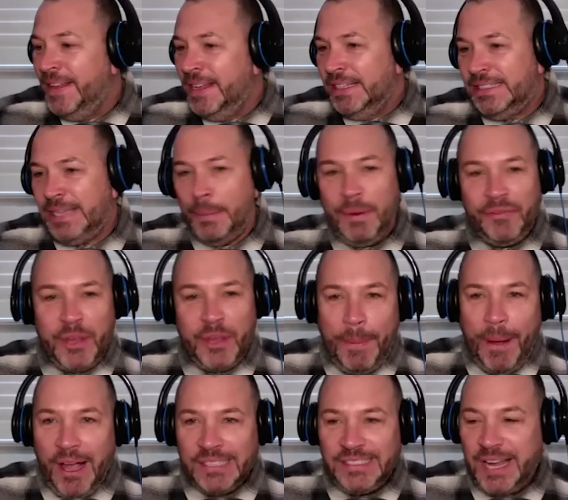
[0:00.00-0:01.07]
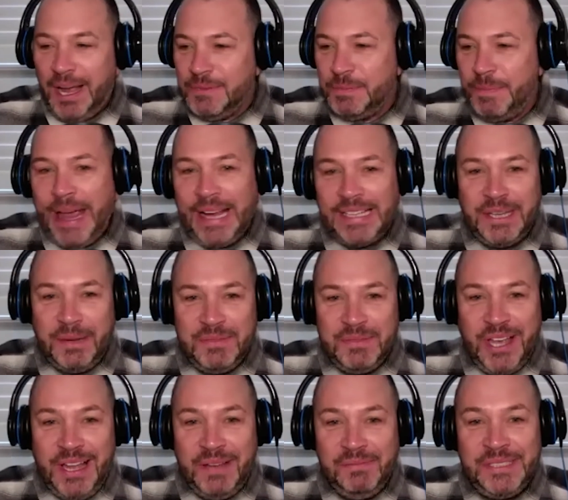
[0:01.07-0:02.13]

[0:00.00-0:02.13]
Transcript: some of the past comes back sometimes.